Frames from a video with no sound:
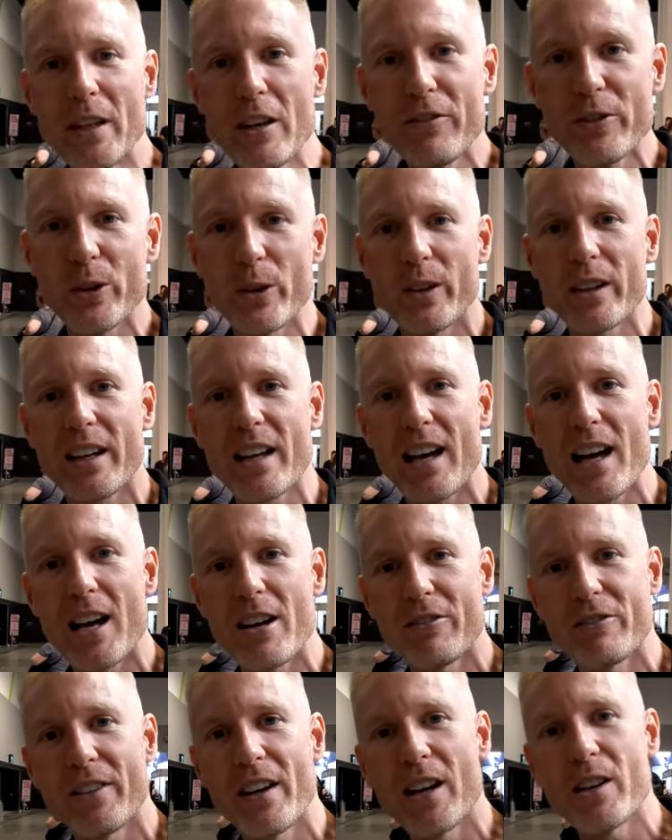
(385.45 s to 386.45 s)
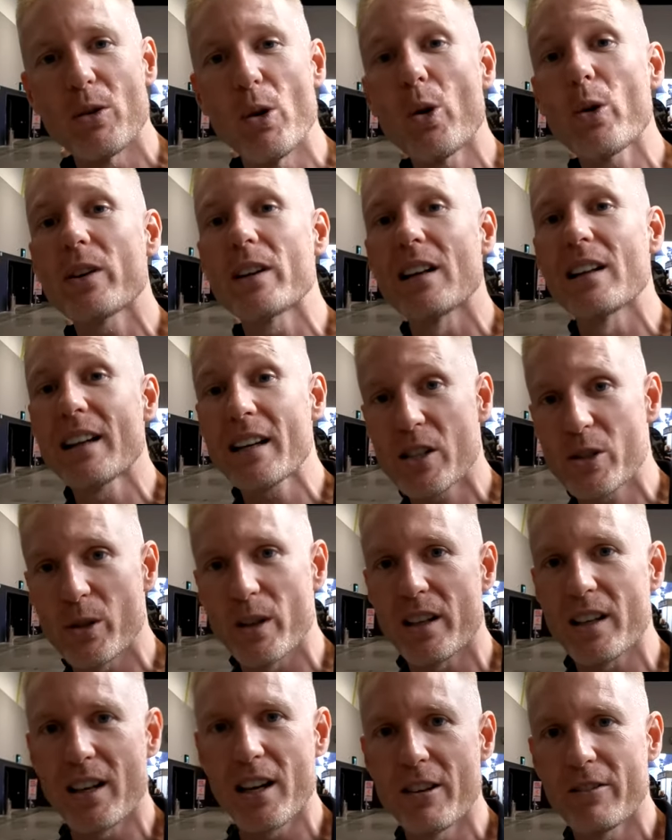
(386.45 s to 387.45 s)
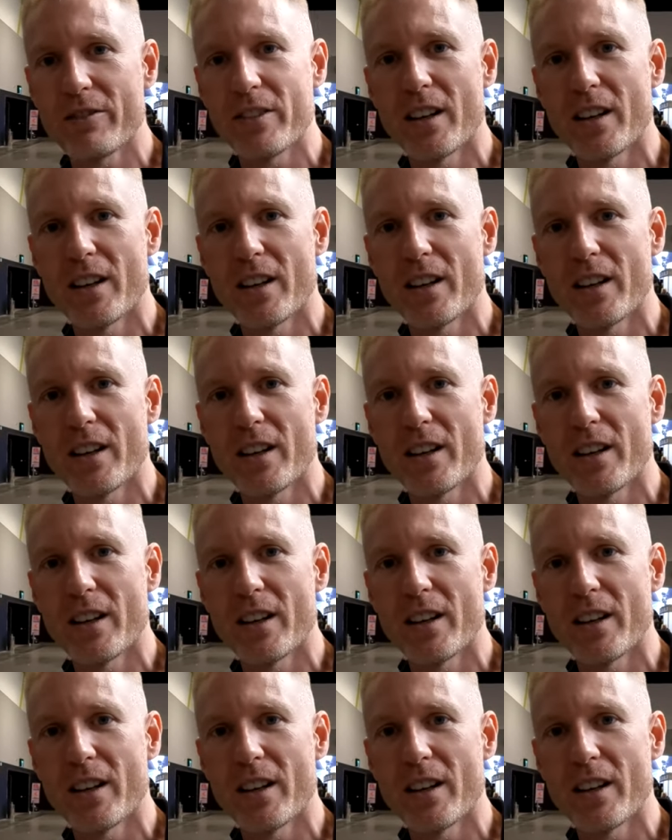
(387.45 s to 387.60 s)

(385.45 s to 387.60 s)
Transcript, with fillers: If you're a car fan or an electric car